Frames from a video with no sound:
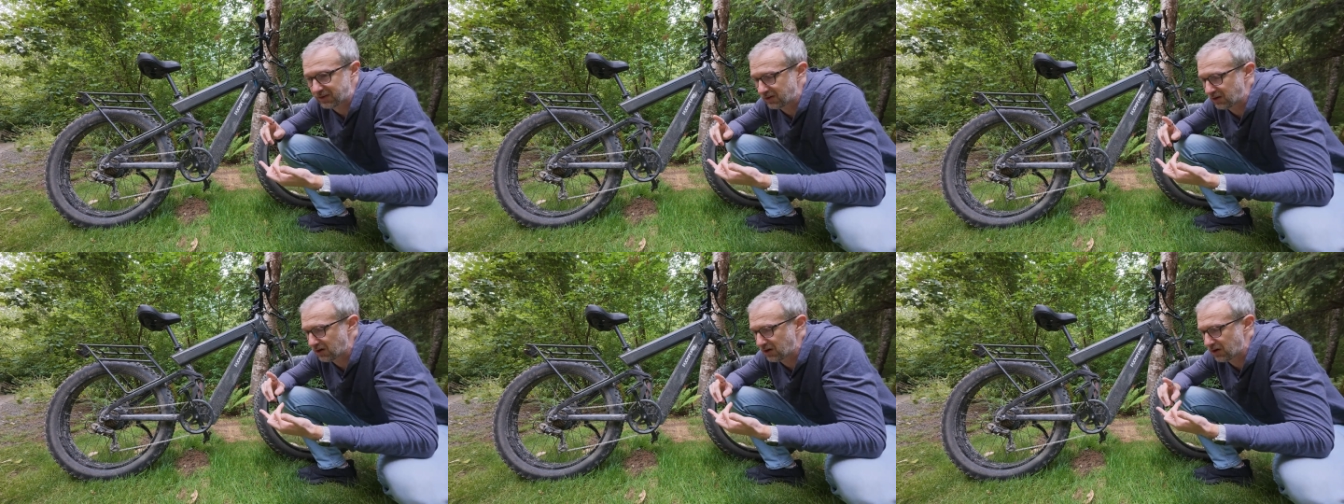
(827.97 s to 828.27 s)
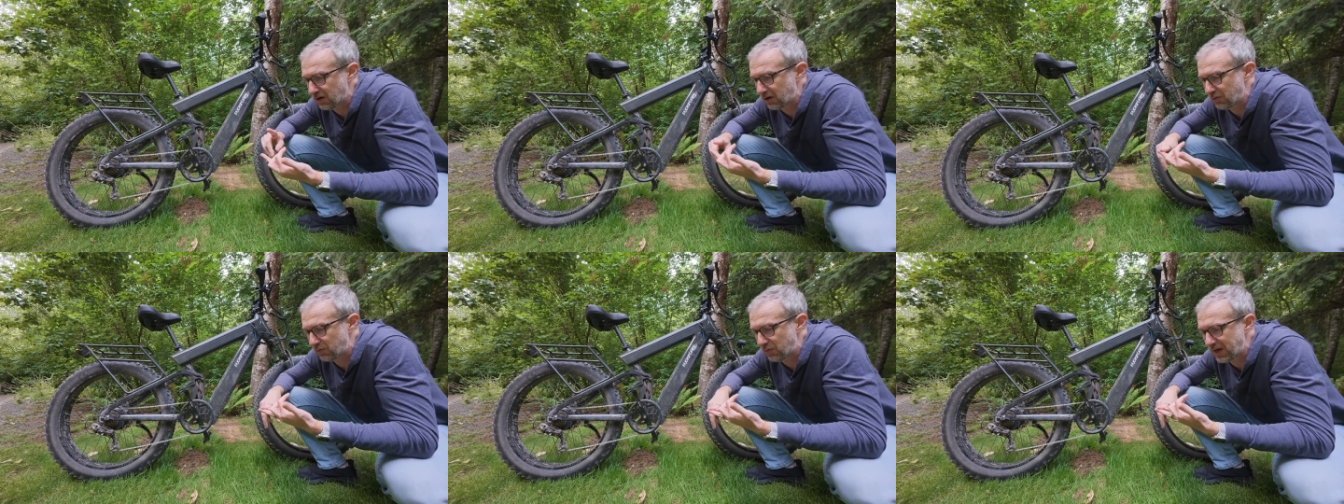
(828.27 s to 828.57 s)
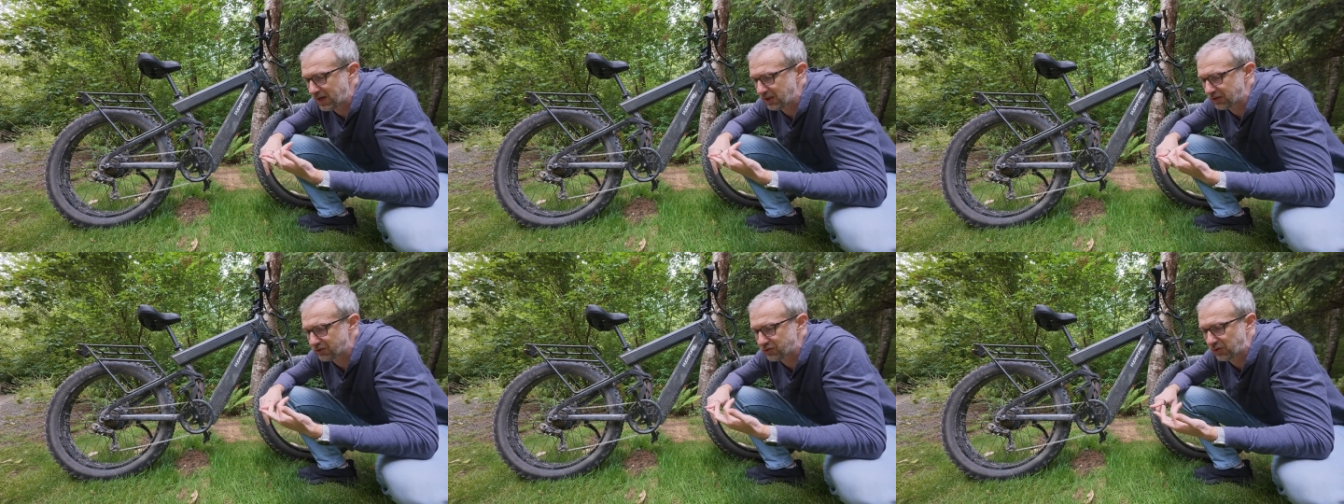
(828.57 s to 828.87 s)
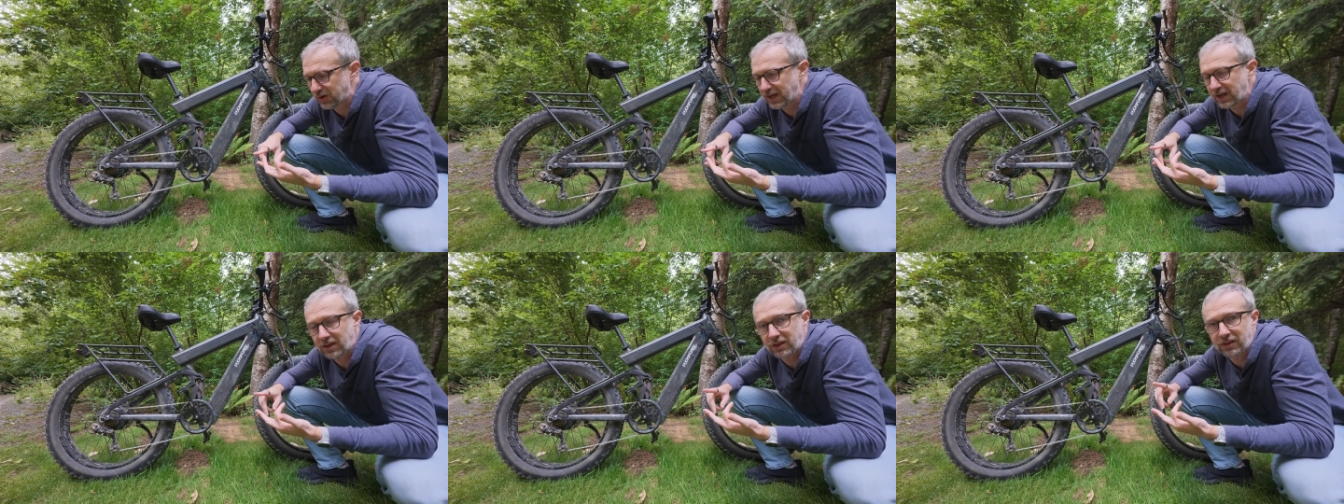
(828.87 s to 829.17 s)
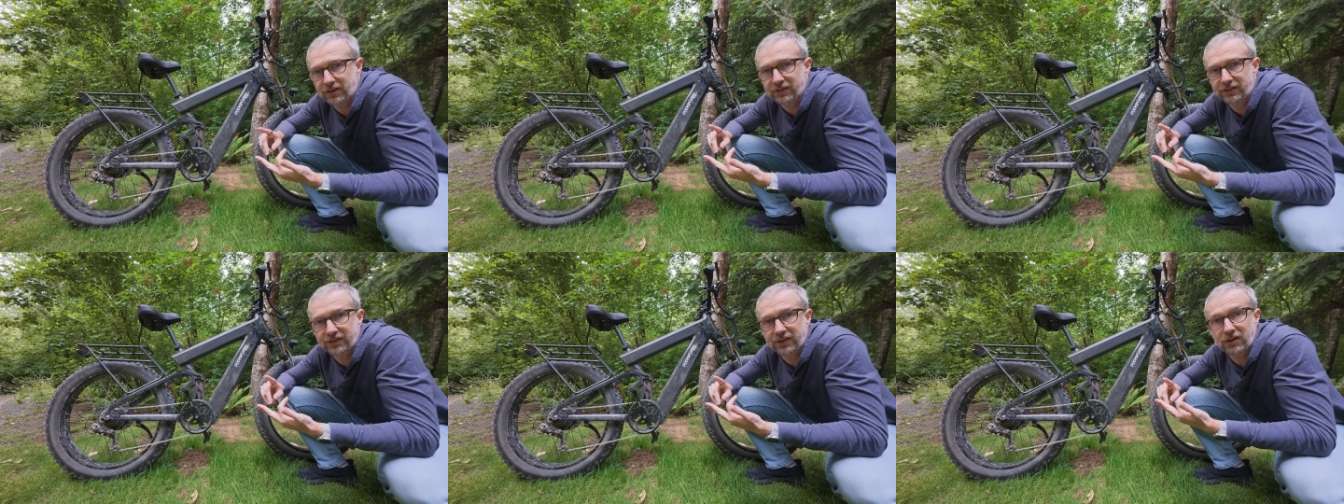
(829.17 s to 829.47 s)
on rail
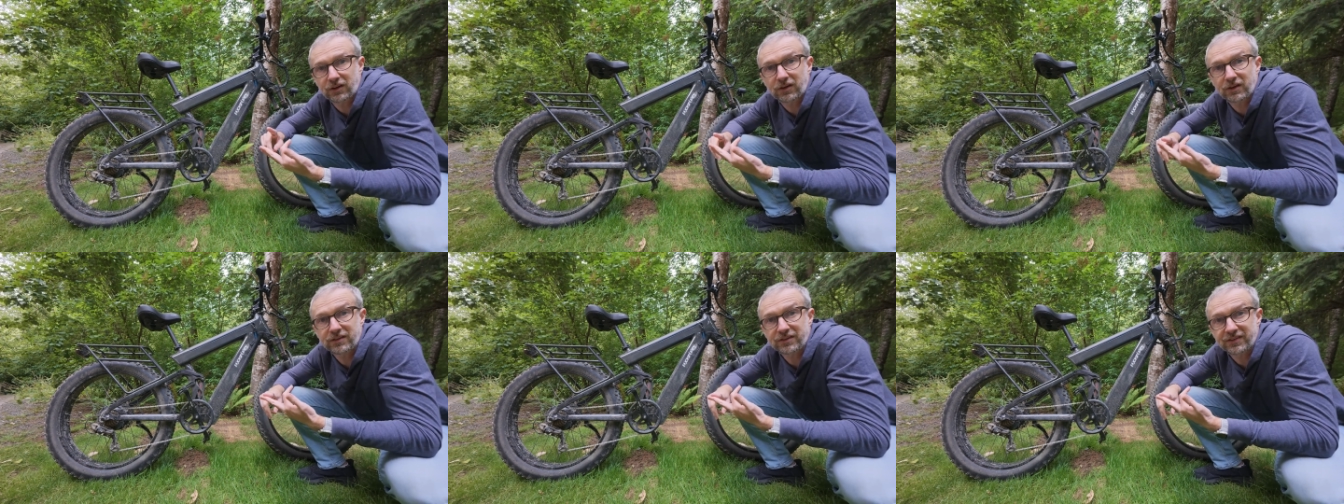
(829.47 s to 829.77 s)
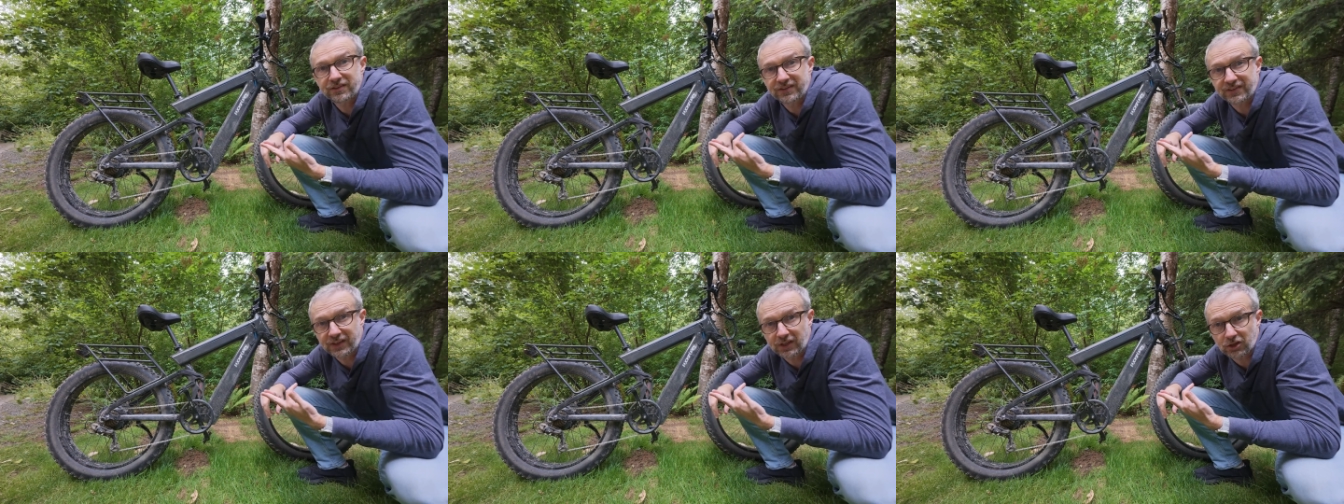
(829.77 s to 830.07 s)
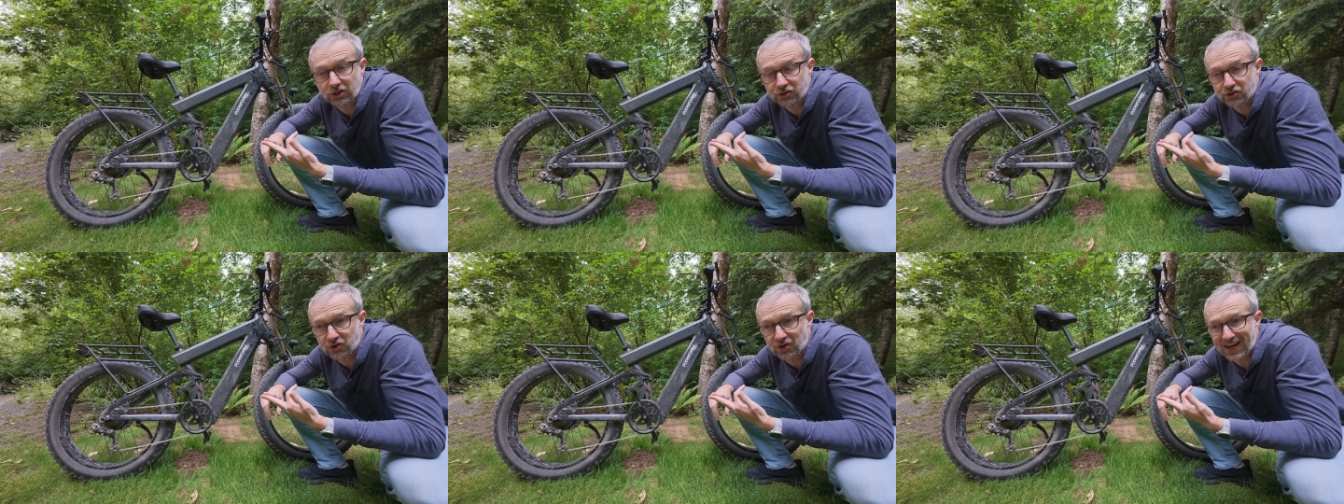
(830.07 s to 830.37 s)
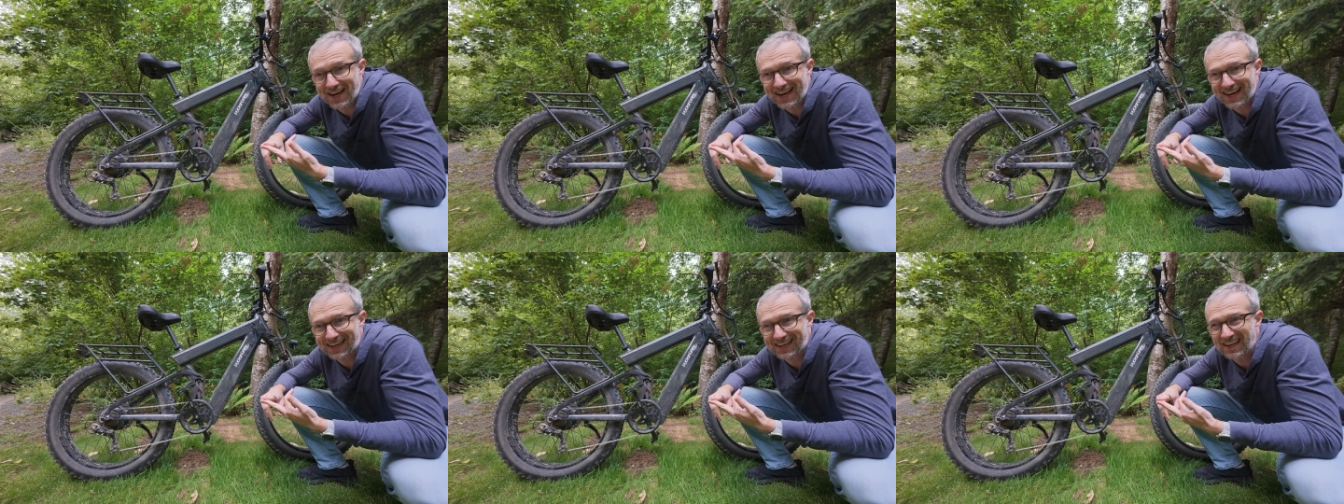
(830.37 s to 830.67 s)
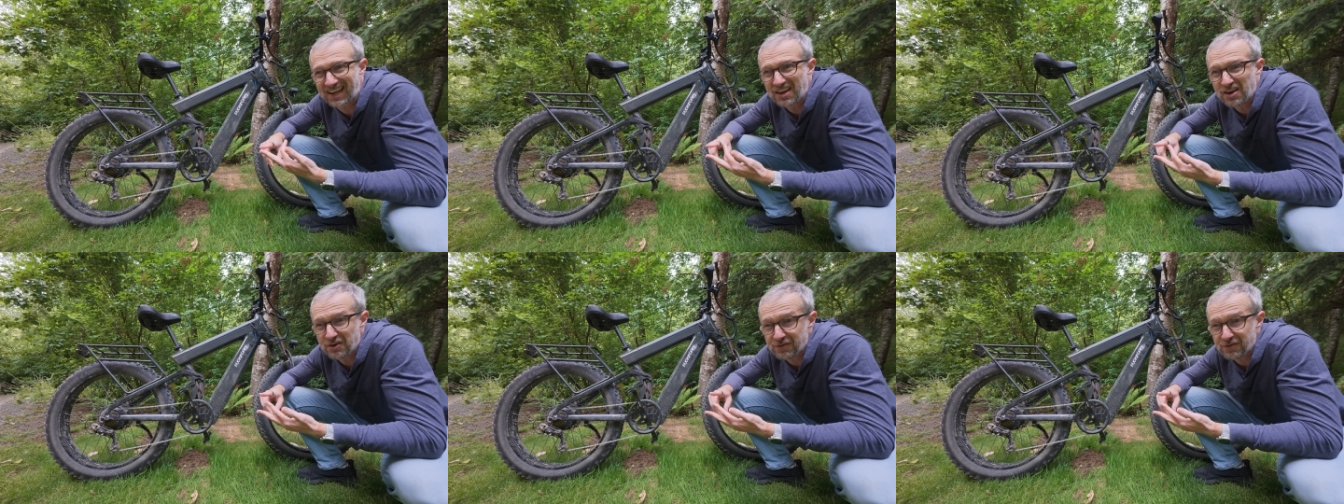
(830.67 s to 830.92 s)
trails, on single track,